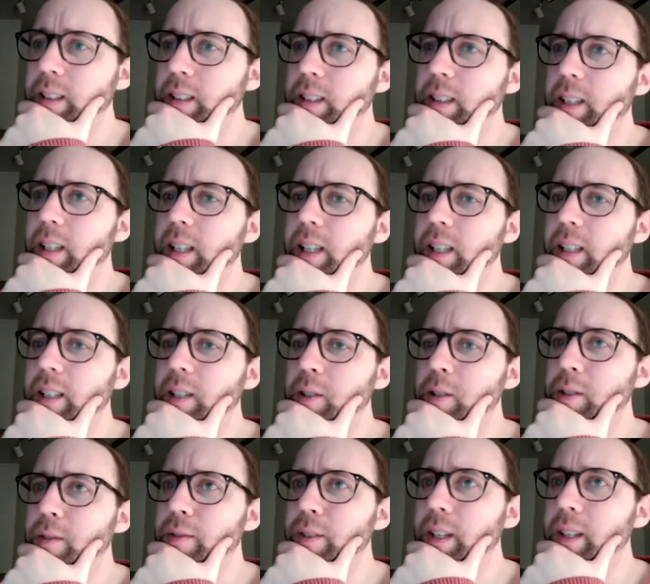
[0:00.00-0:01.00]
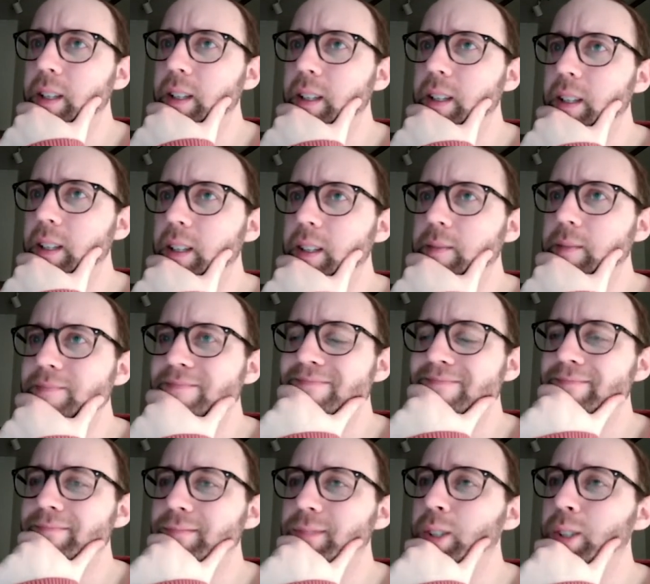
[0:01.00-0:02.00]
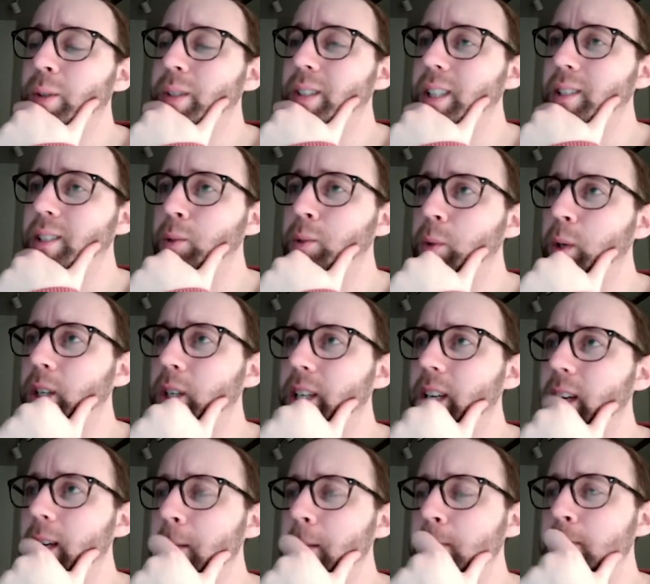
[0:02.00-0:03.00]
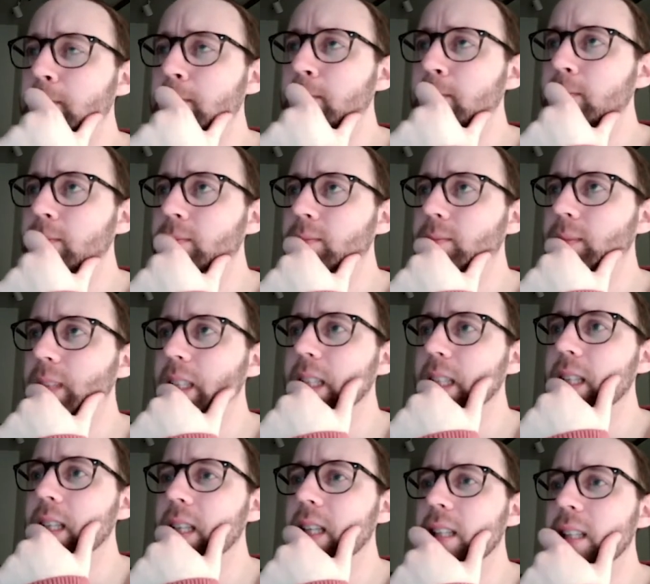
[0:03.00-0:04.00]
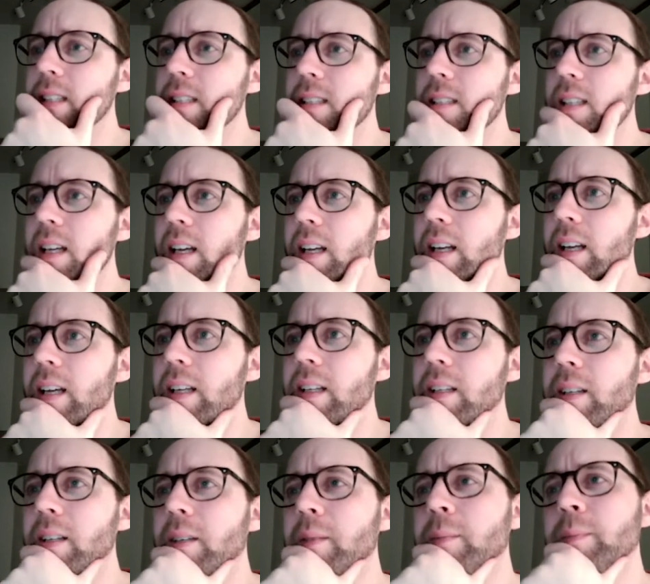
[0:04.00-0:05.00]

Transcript: And you're defending again. So it doesn't work yet. I need to get this knight out of here.